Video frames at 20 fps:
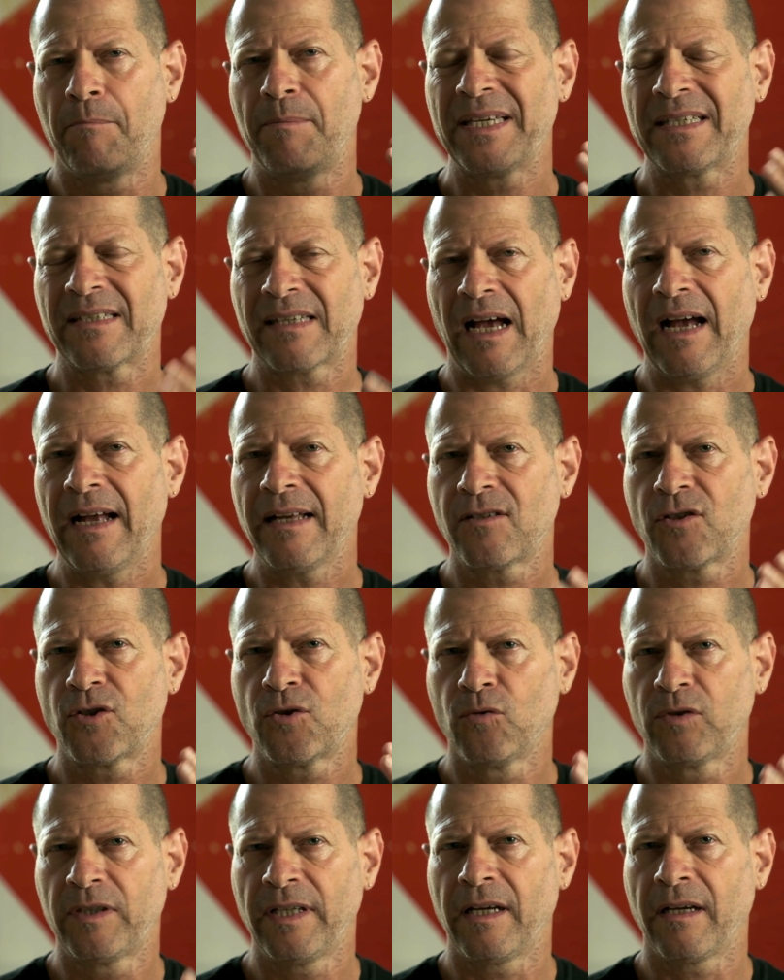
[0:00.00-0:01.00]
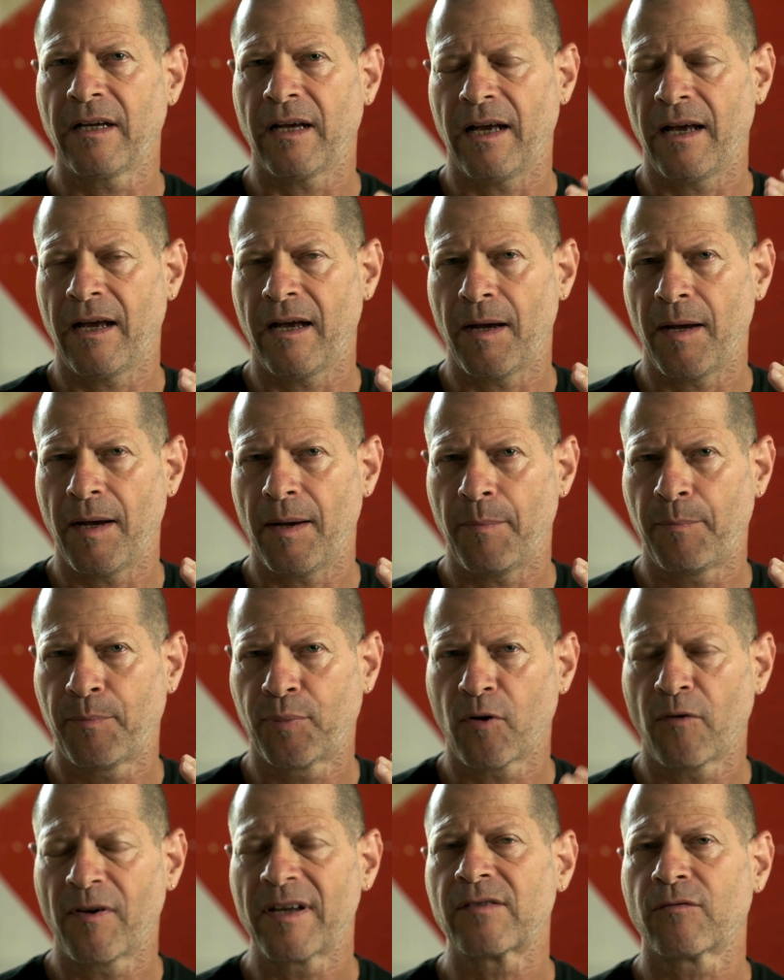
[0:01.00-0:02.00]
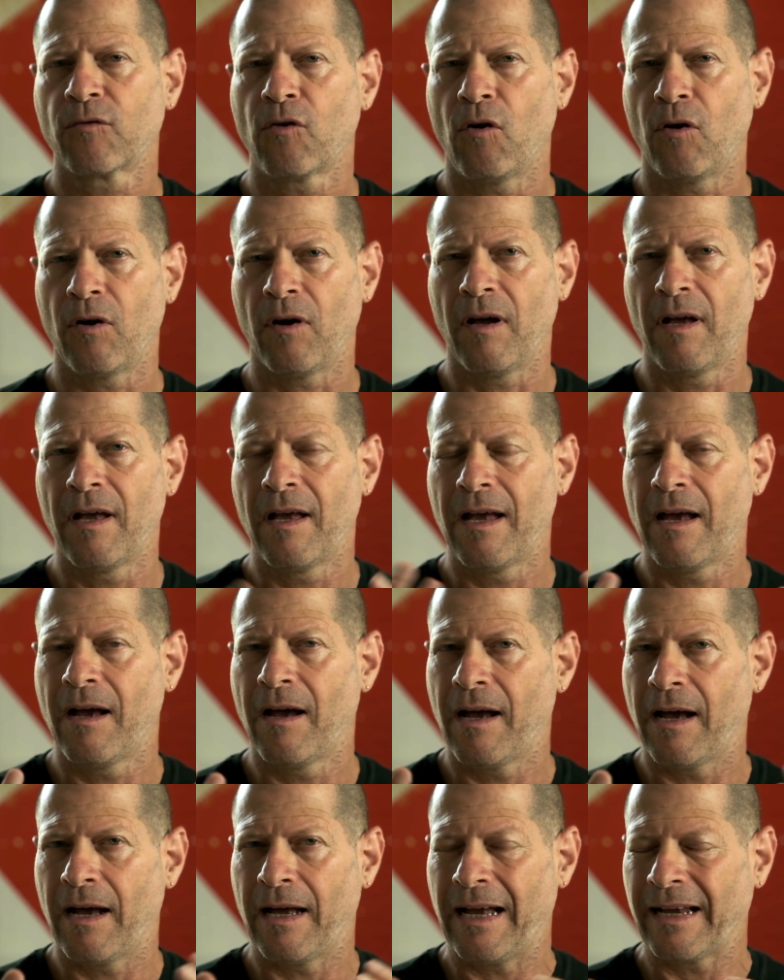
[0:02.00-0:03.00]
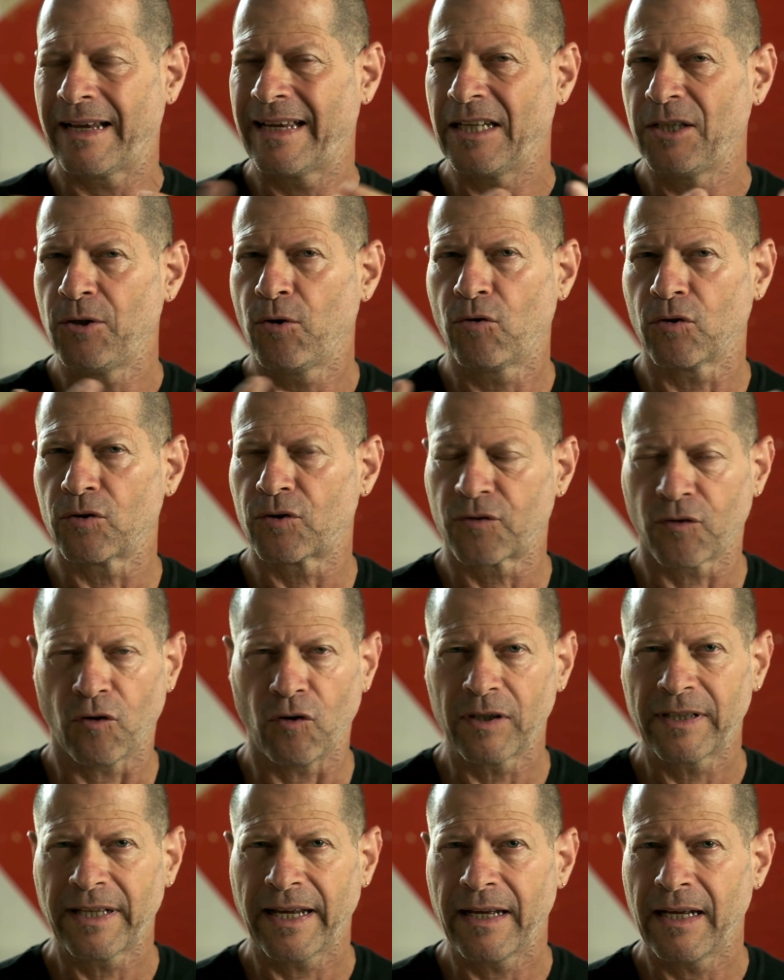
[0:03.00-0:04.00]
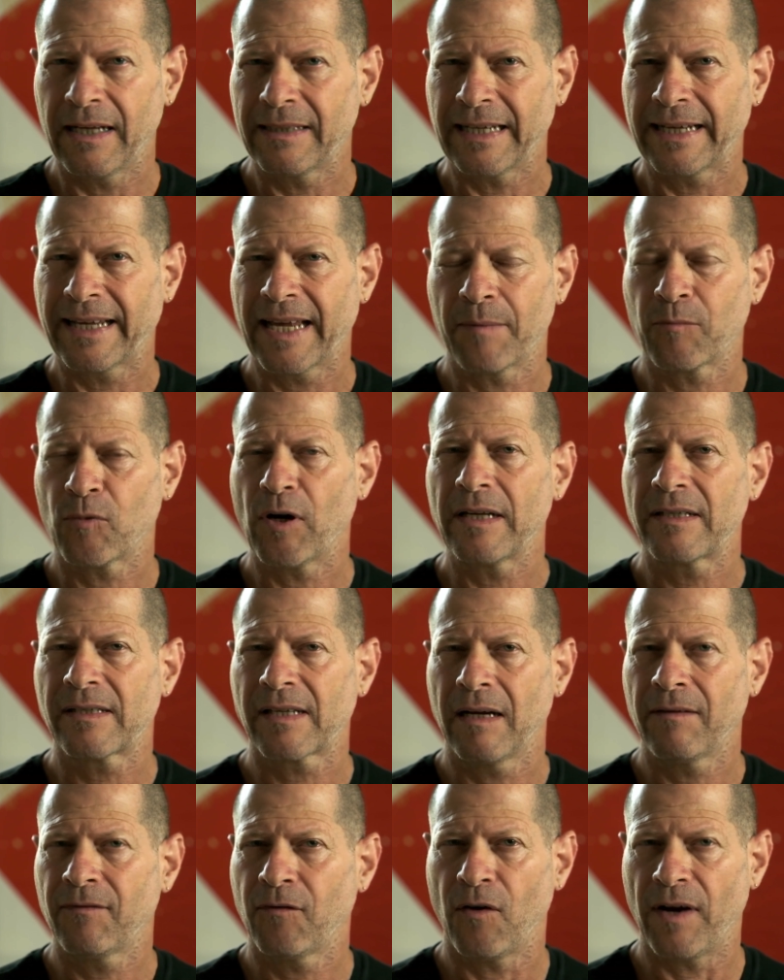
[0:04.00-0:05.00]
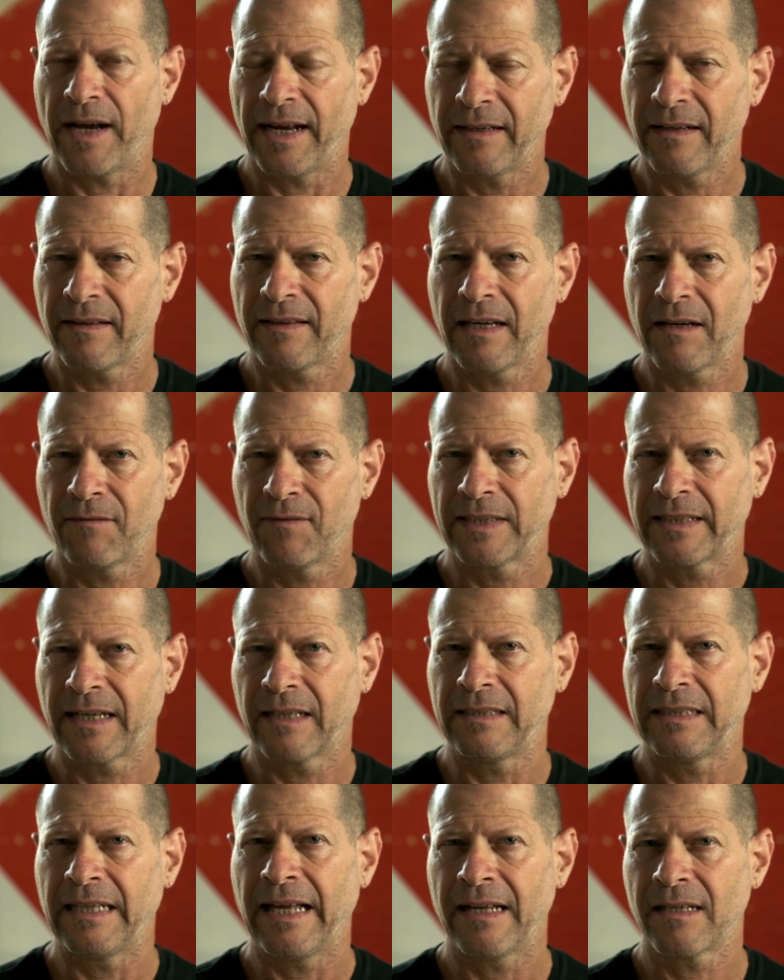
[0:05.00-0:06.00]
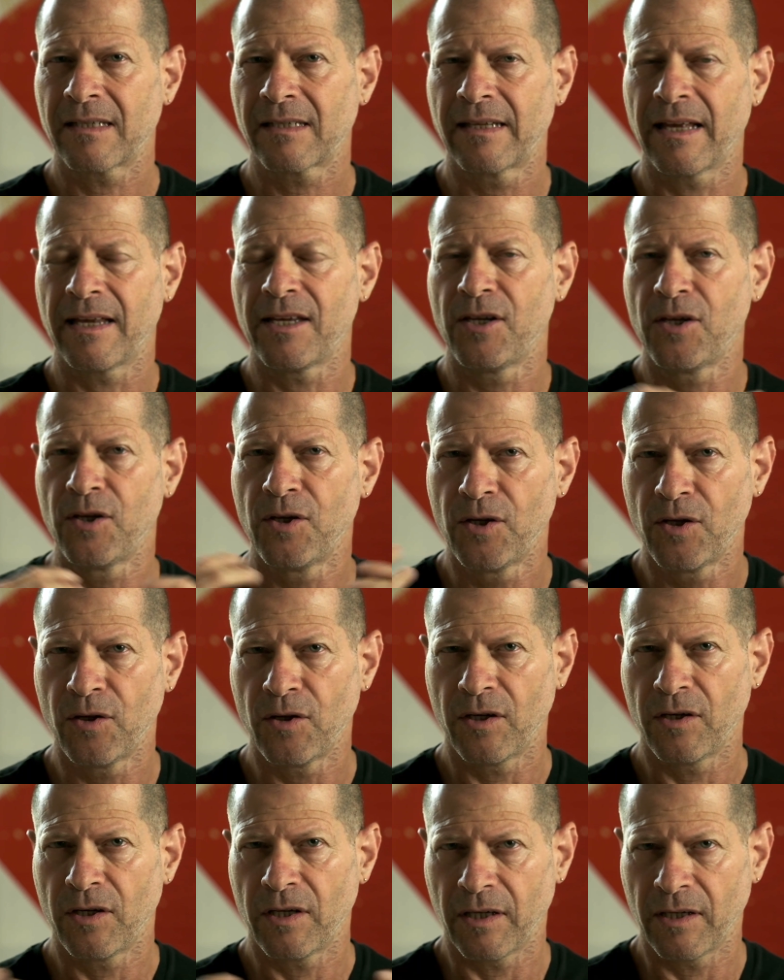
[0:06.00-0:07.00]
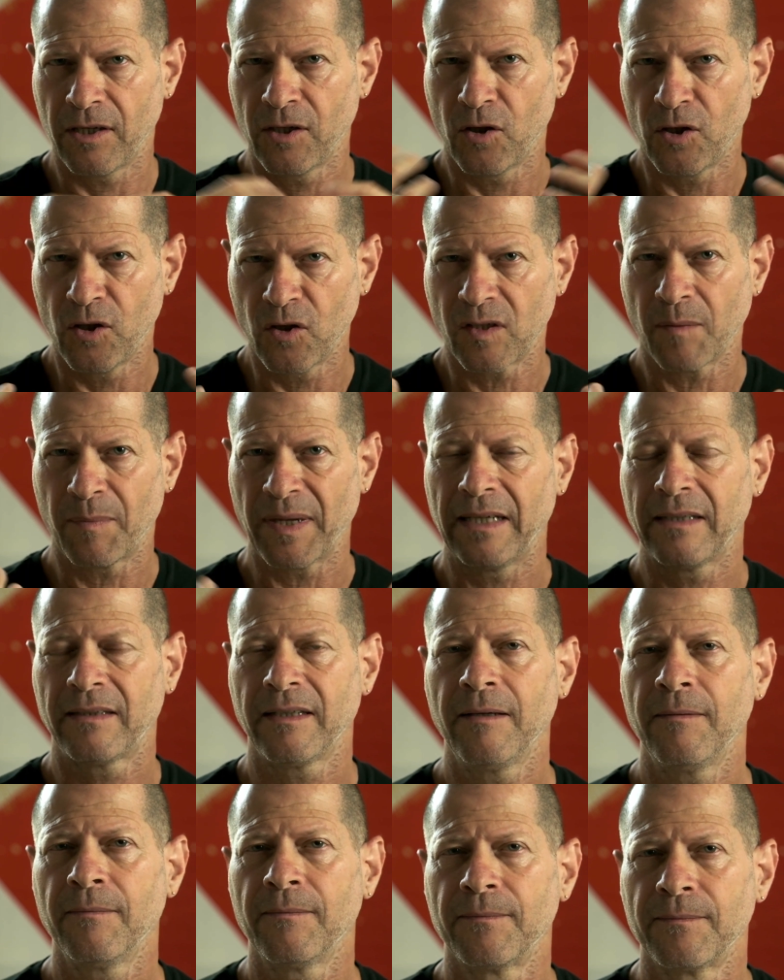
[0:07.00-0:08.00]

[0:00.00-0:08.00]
Besides shooting ProRes RAW, can you control the camera itself or anything that can enhance the usability?